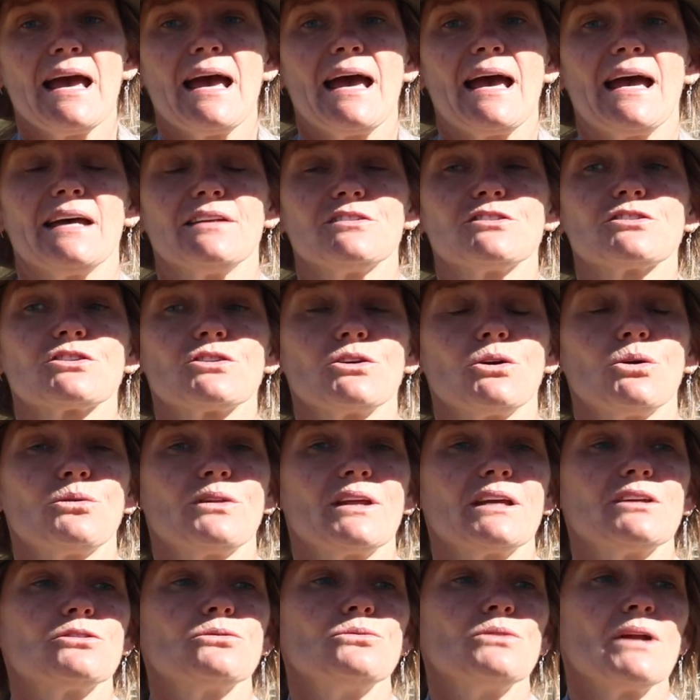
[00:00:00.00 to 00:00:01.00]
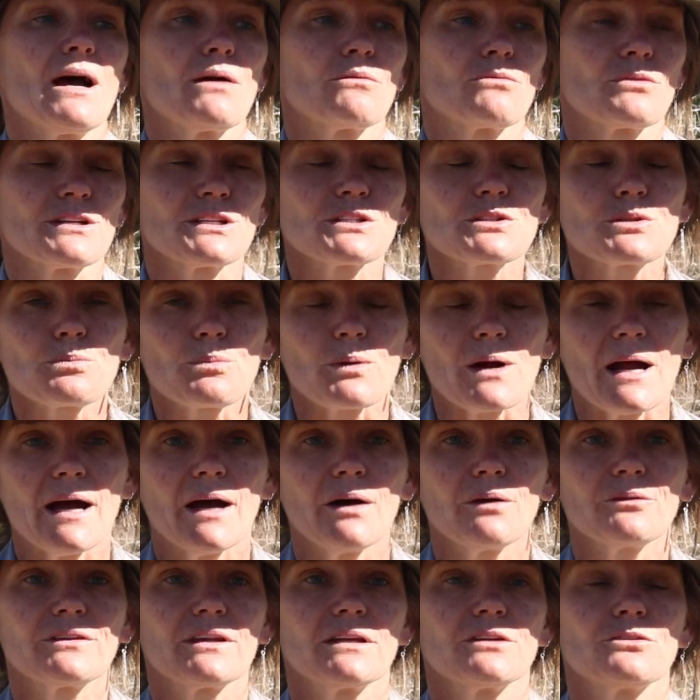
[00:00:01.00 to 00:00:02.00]
and so they do not
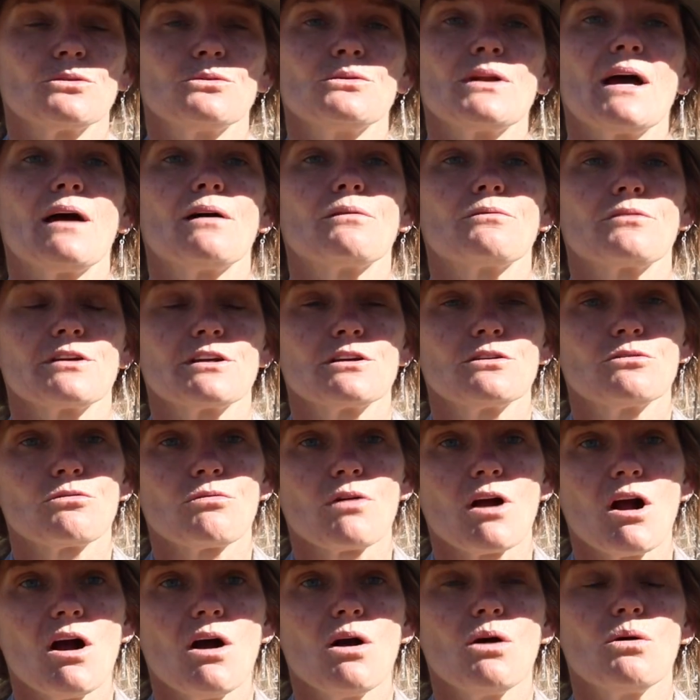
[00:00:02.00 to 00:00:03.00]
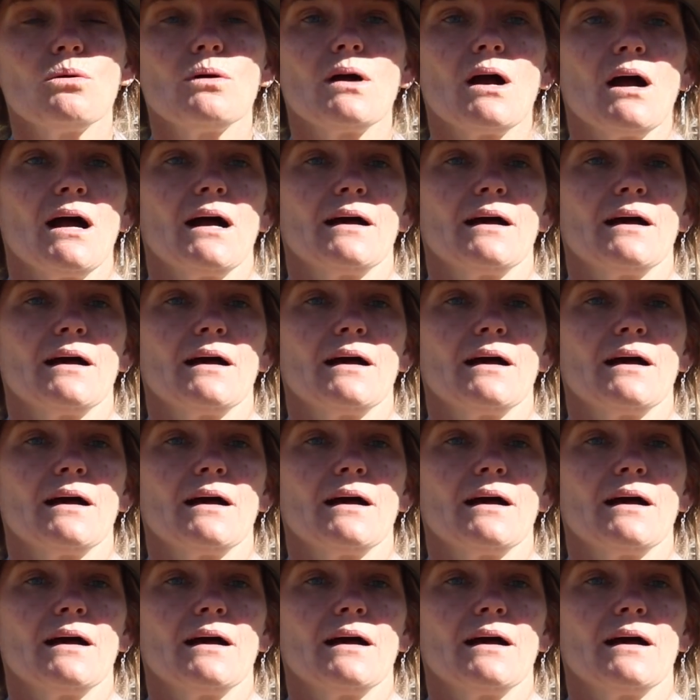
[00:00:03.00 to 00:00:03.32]
resprout, they do not regrow.